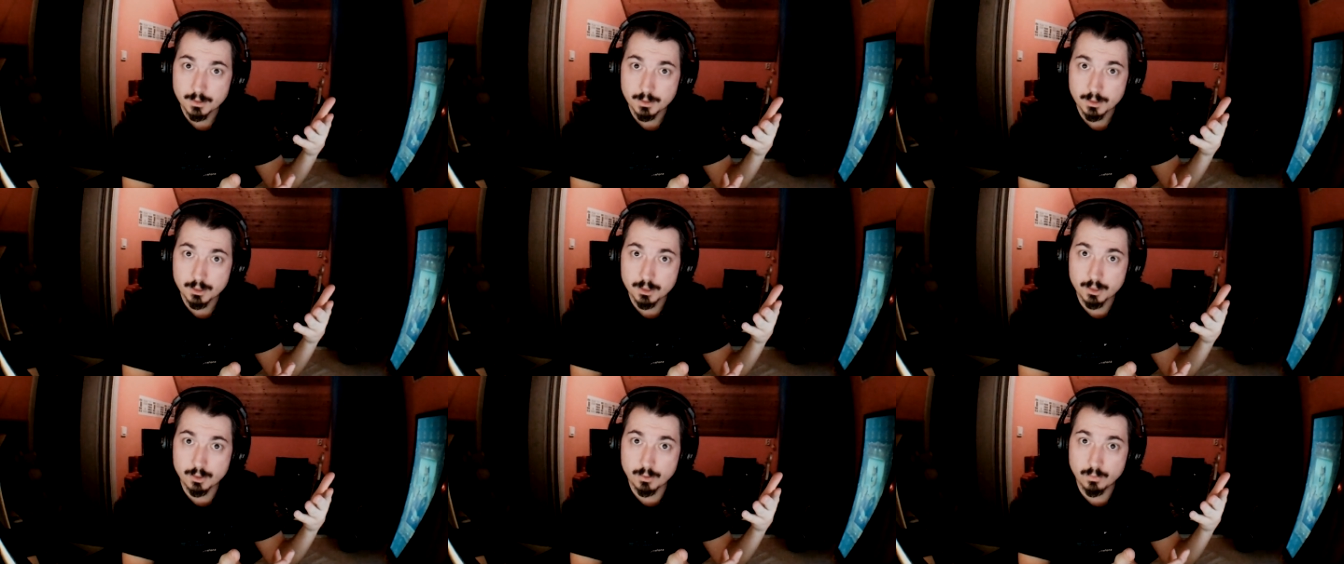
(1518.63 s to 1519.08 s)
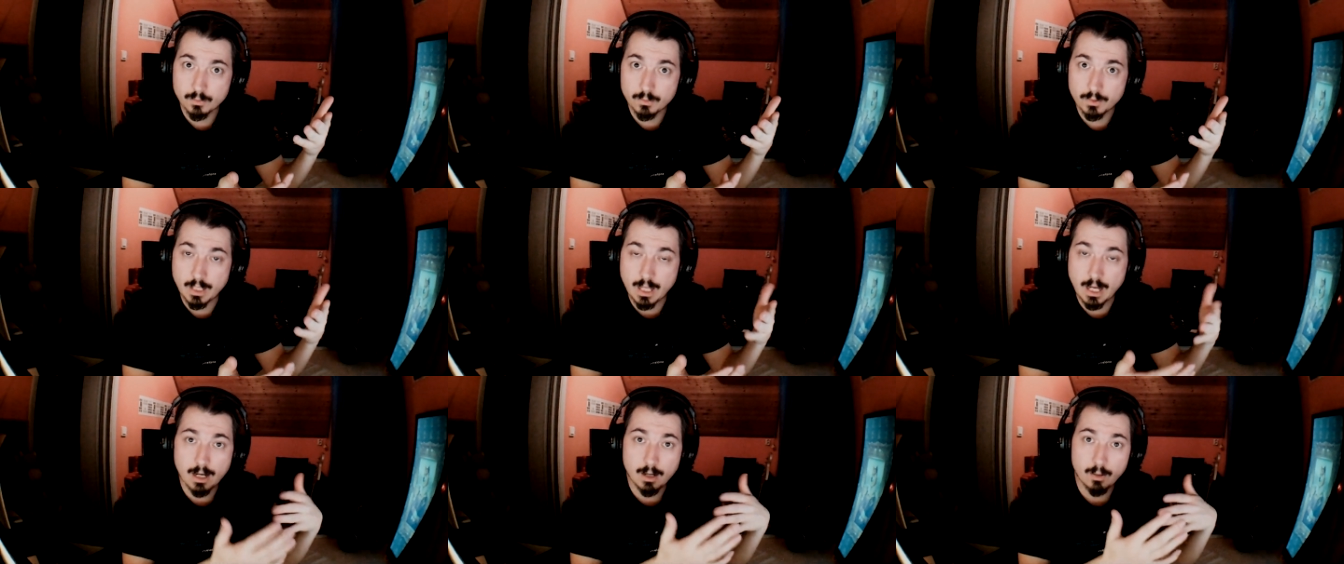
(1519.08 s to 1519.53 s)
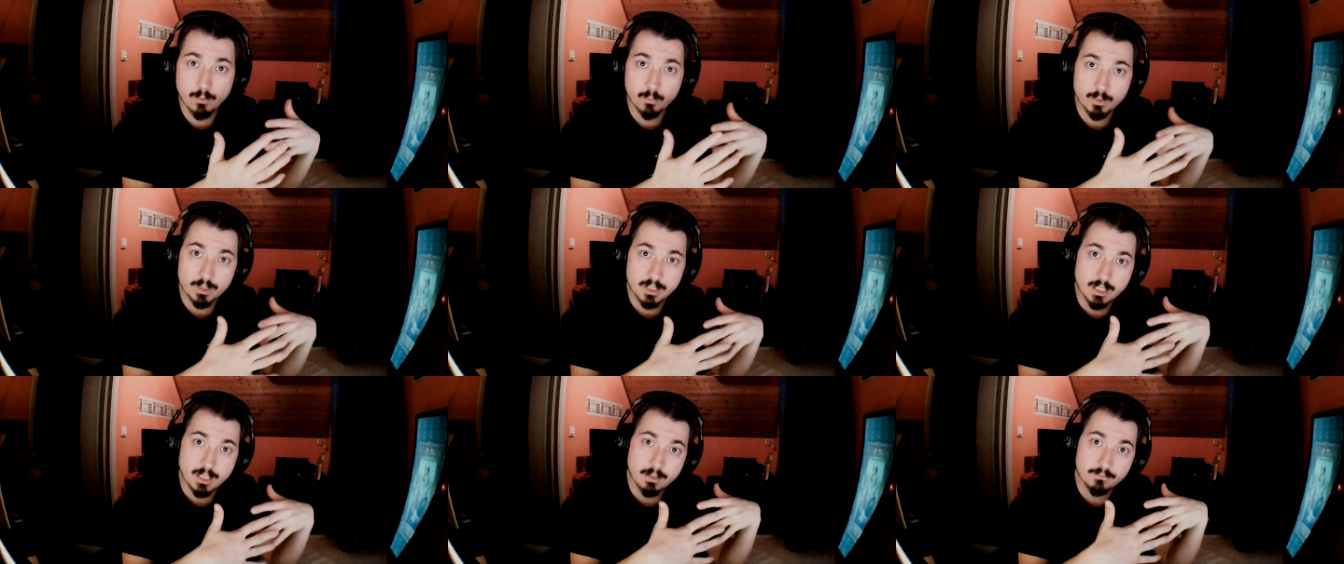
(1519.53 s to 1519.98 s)
So now
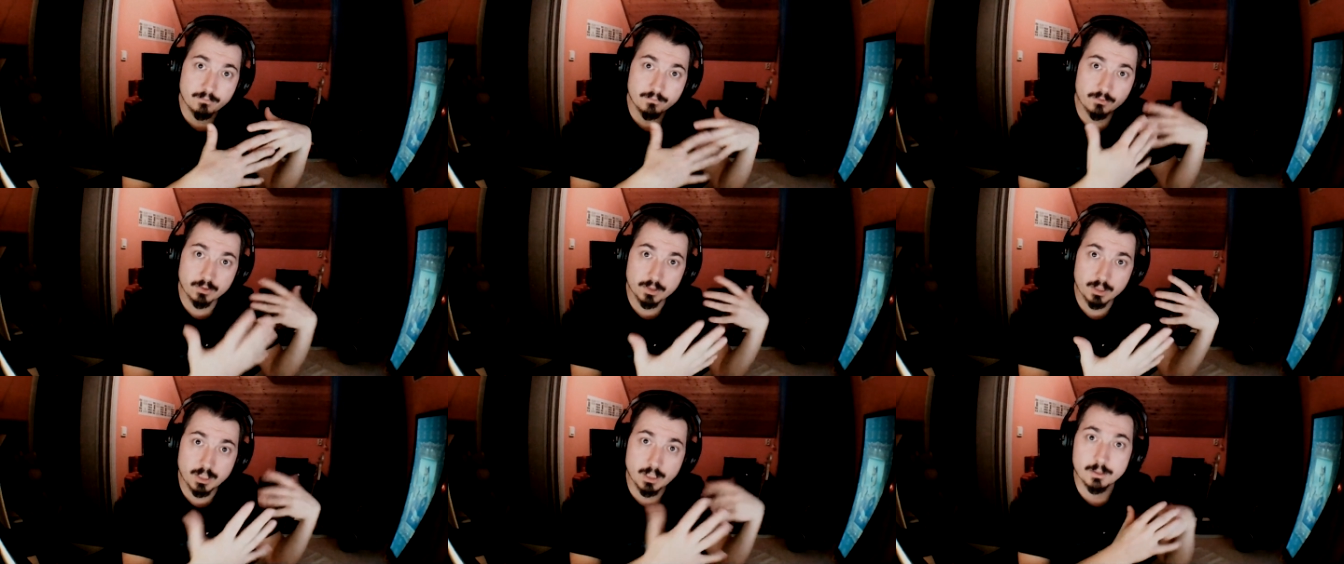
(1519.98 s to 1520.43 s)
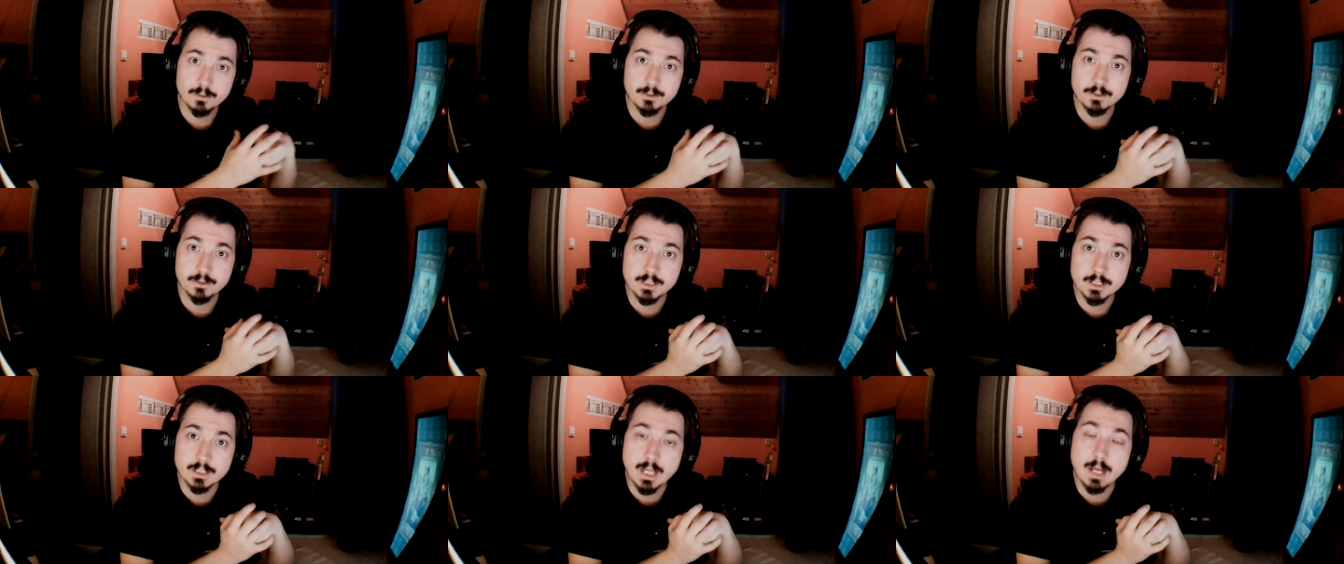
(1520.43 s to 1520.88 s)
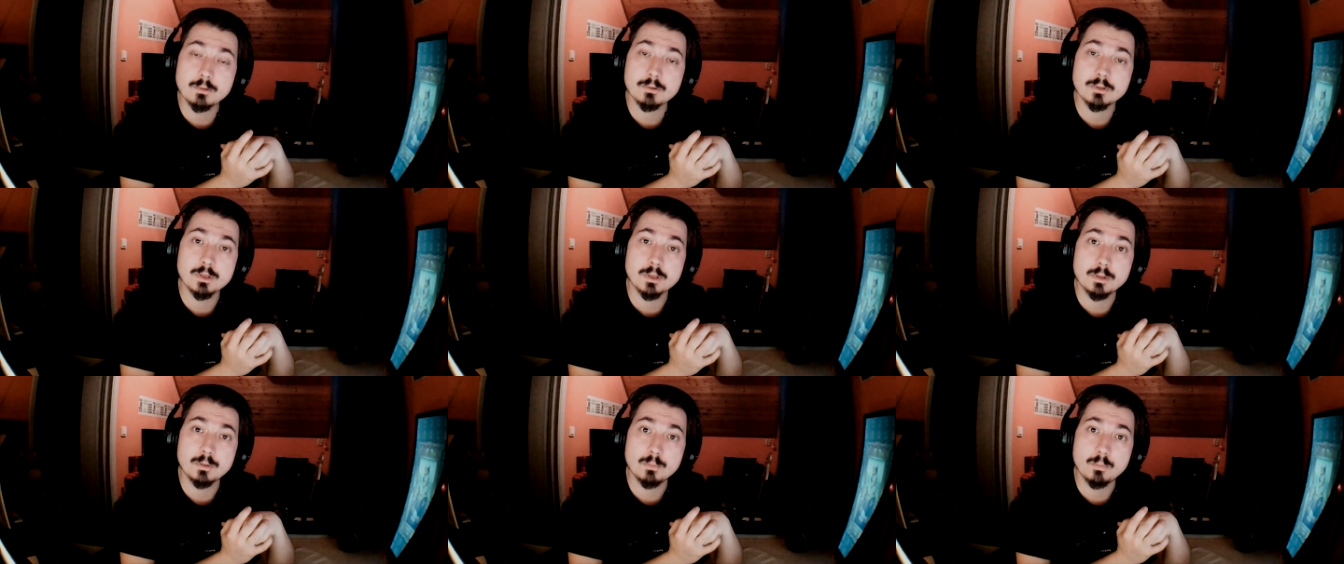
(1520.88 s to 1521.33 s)
we have
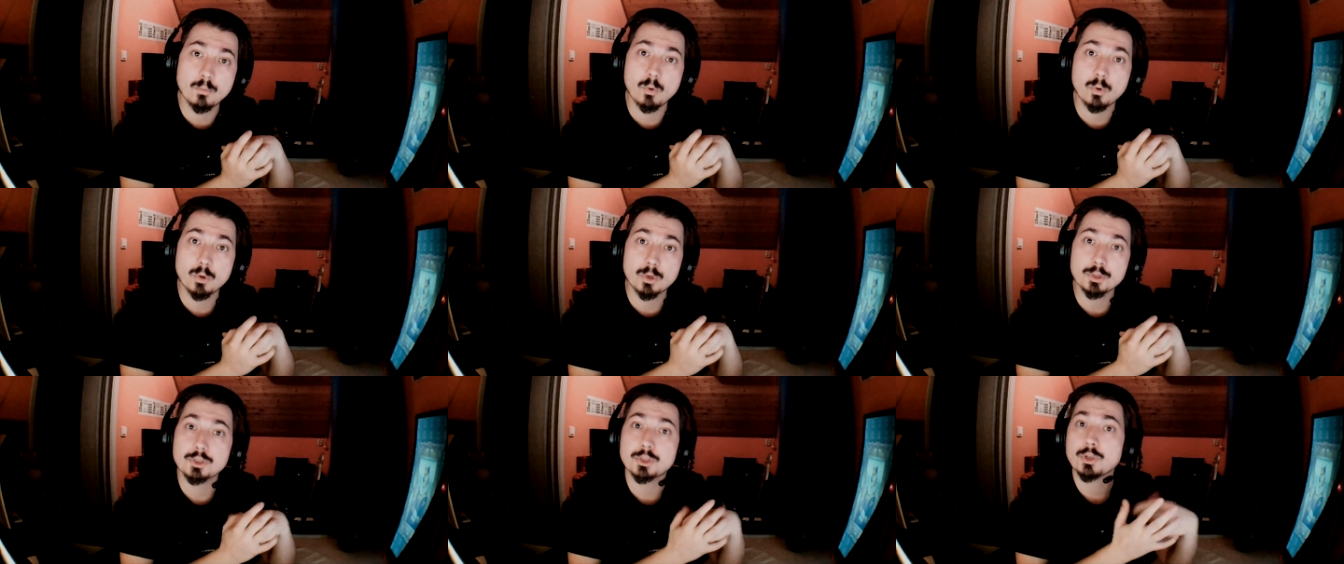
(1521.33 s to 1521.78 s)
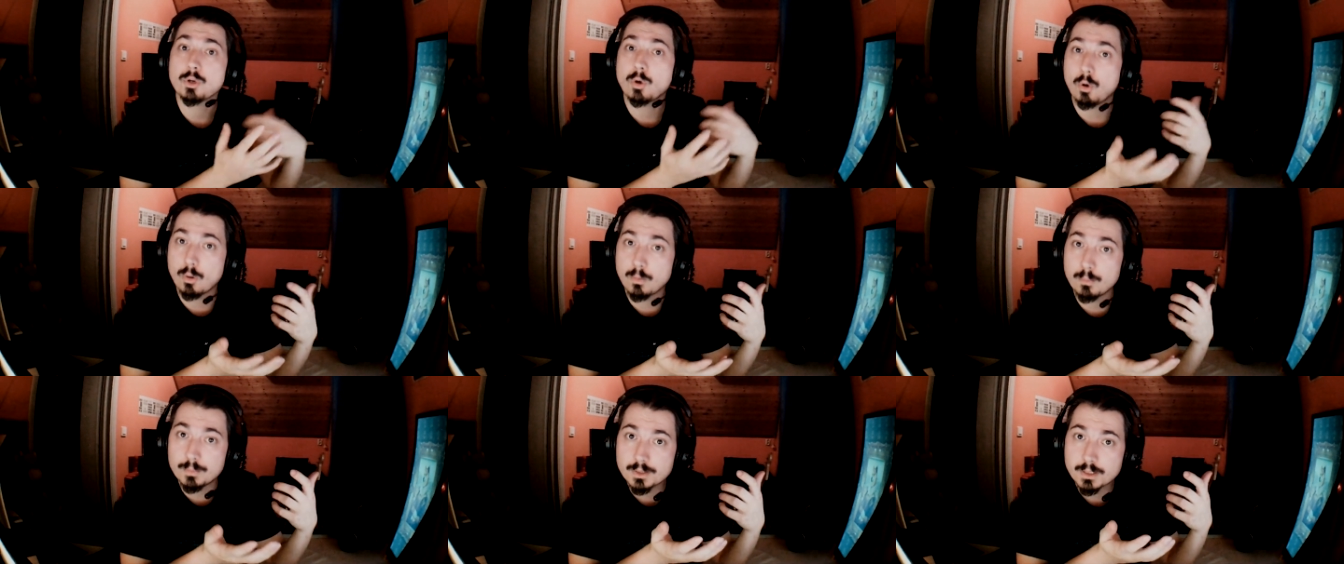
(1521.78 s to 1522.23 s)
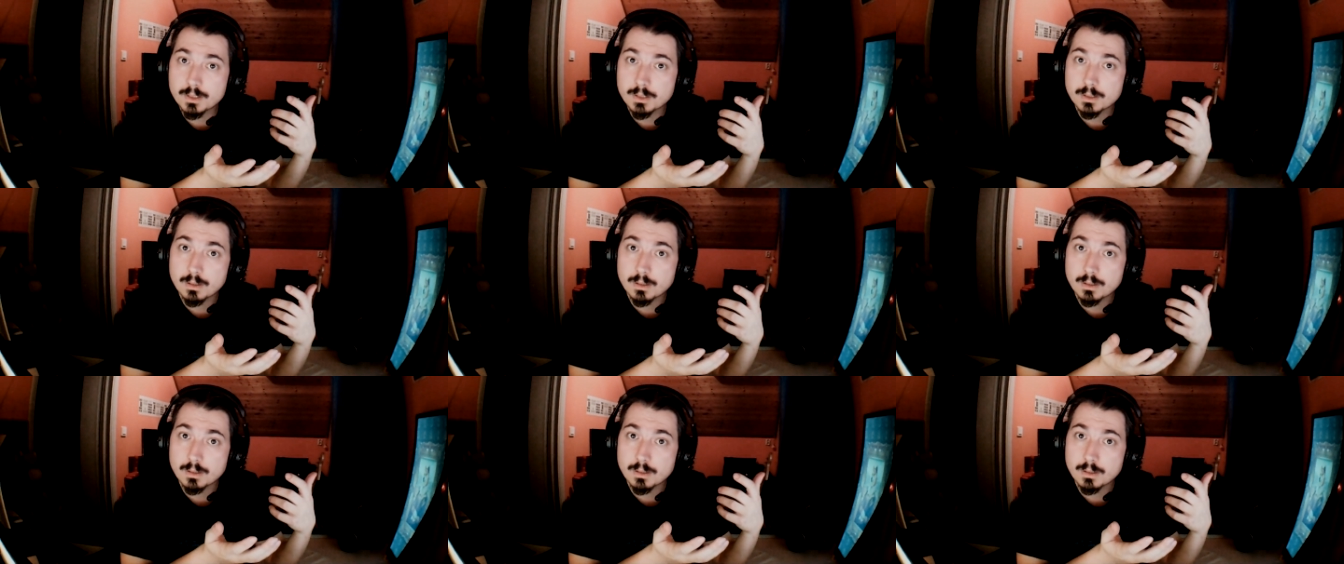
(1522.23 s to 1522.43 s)
300,000 more jobs,